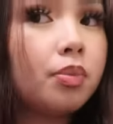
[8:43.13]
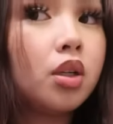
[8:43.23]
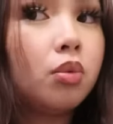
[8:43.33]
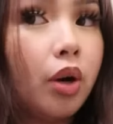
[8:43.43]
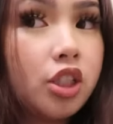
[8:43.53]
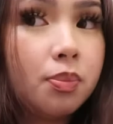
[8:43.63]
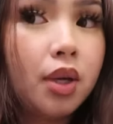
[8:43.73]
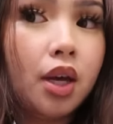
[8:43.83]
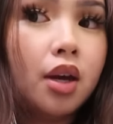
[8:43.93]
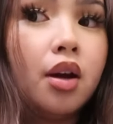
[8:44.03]
I'm gonna wash my
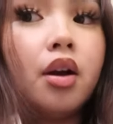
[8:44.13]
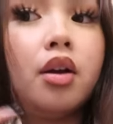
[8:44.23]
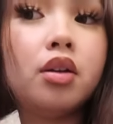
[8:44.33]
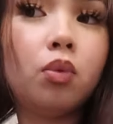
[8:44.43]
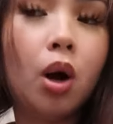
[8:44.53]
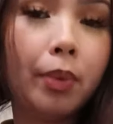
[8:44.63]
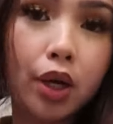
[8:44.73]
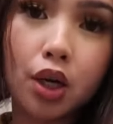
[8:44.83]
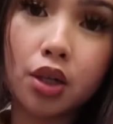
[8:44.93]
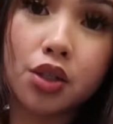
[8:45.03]
hair and then while my
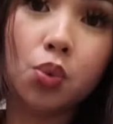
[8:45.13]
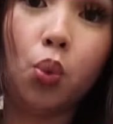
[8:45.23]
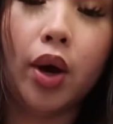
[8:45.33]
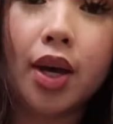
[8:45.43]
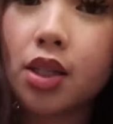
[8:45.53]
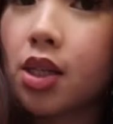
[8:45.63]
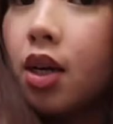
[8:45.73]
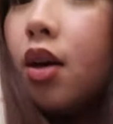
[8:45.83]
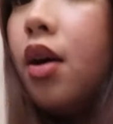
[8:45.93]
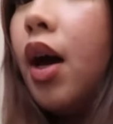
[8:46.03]
hair is wet,
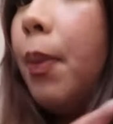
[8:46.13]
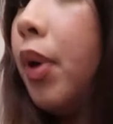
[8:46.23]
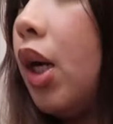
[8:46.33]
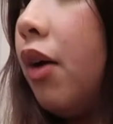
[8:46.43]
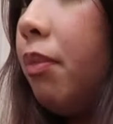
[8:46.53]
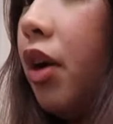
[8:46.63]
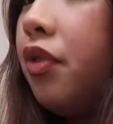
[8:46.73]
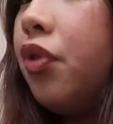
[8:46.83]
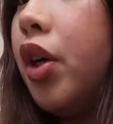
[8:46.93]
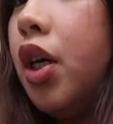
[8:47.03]
I'm gonna have my
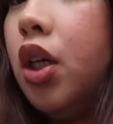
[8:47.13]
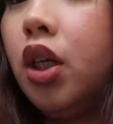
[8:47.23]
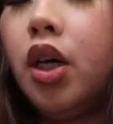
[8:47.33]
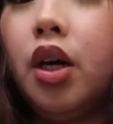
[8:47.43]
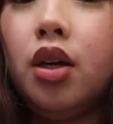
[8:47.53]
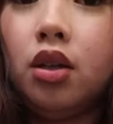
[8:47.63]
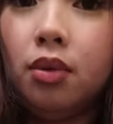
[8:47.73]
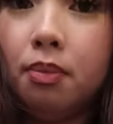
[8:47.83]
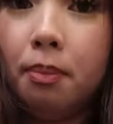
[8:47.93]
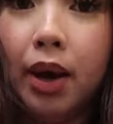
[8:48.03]
friend cut
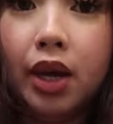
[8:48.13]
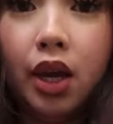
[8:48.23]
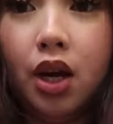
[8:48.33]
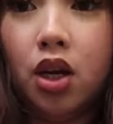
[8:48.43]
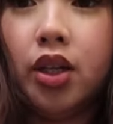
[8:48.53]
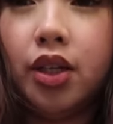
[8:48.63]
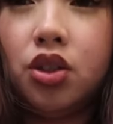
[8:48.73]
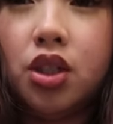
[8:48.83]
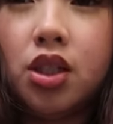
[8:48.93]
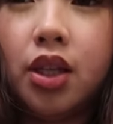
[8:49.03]
my hair like
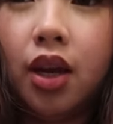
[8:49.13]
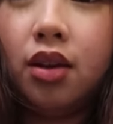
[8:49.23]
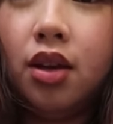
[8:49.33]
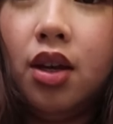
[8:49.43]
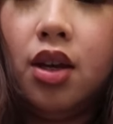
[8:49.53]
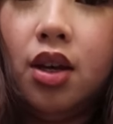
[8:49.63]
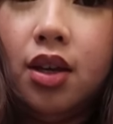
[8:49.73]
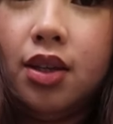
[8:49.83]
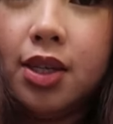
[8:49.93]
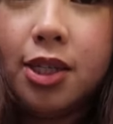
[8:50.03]
just like
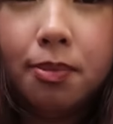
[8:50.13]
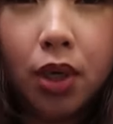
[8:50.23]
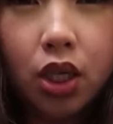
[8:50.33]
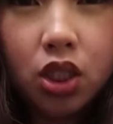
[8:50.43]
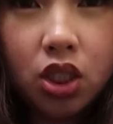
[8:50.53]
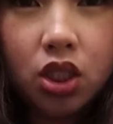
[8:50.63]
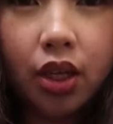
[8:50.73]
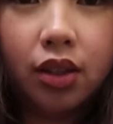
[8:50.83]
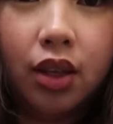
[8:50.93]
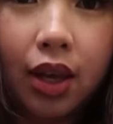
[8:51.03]
this much
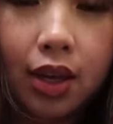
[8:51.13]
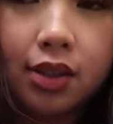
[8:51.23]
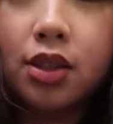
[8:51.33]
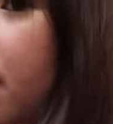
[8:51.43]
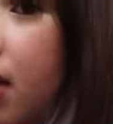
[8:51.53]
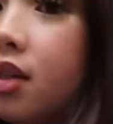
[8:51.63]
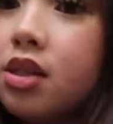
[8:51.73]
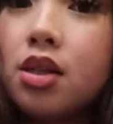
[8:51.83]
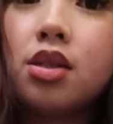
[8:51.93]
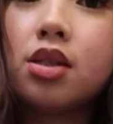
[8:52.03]
like the end my
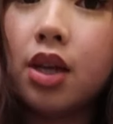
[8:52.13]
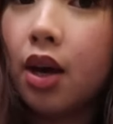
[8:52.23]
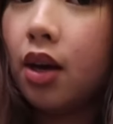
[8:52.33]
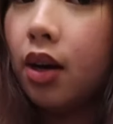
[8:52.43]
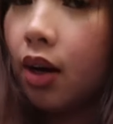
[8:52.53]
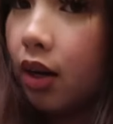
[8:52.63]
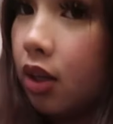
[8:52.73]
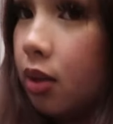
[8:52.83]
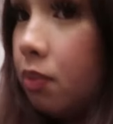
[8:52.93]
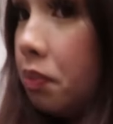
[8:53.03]
ends is dead and i
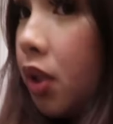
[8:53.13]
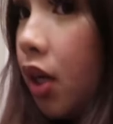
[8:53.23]
need them